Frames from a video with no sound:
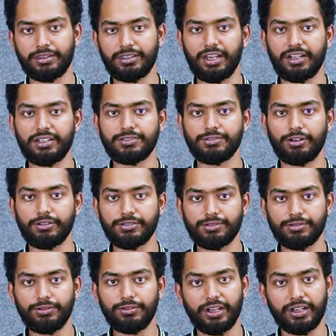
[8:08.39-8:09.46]
That is
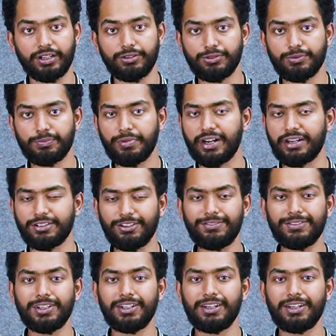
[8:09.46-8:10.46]
also a good part of